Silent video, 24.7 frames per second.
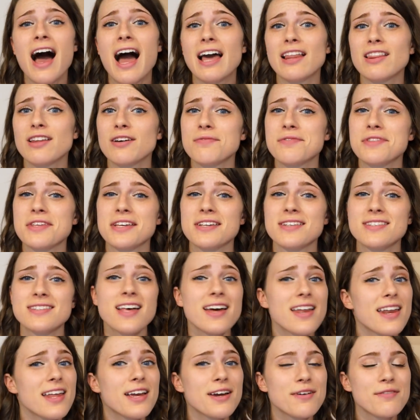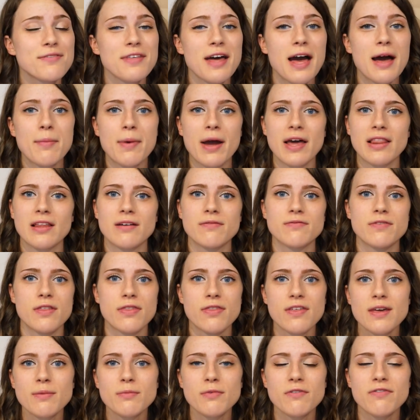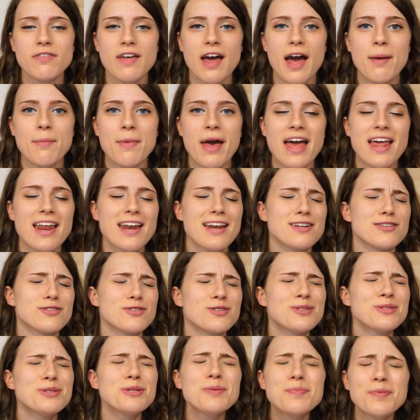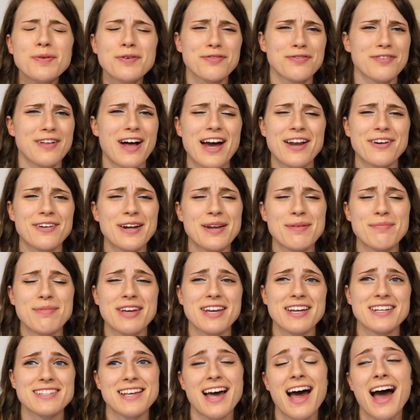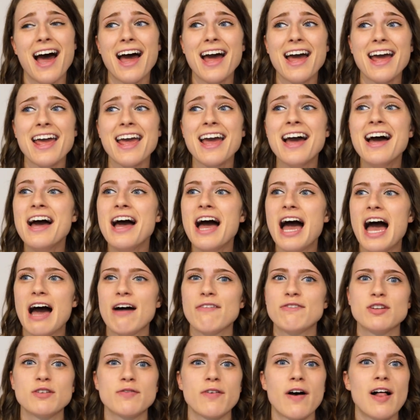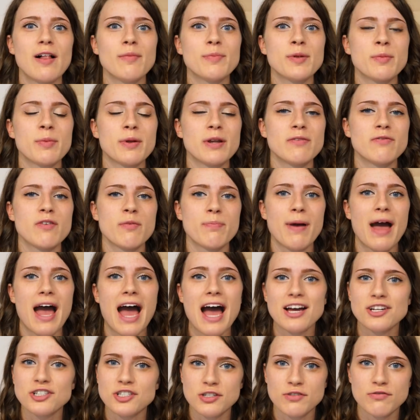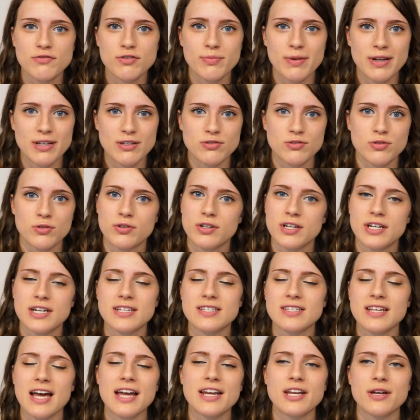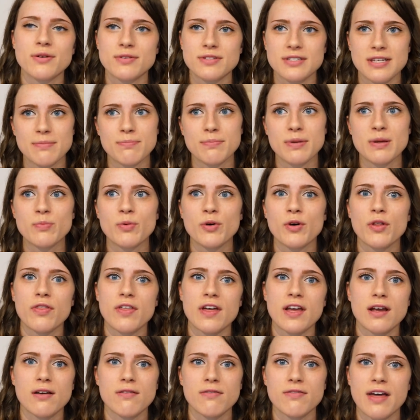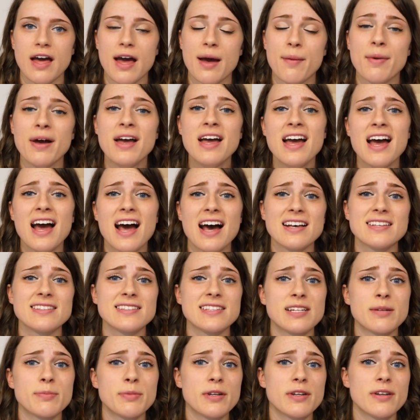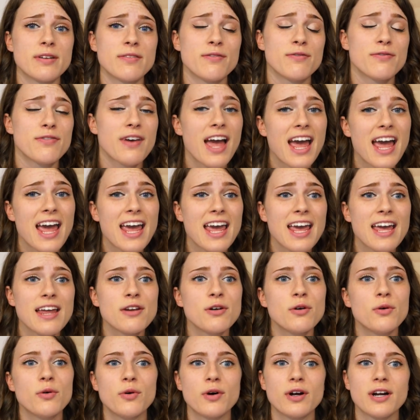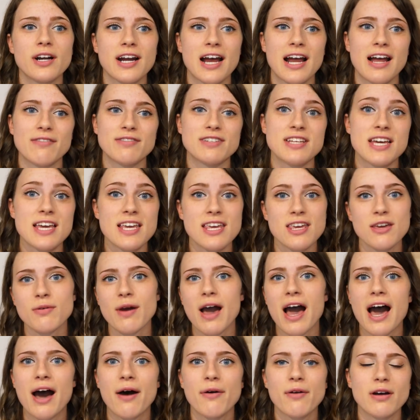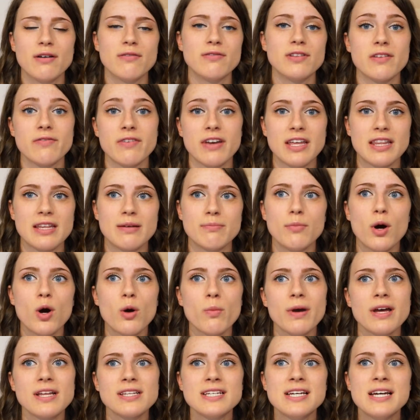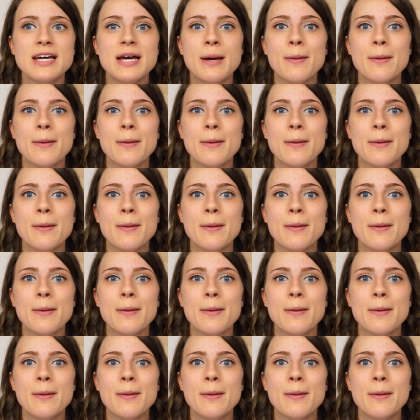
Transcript: I love the aesthetic of them, I love the theme of them, and it is super flattering because I have developed a bit of a passion for my stories. I know some people think of them as a little bit vain or kind of take you out of living in the moment,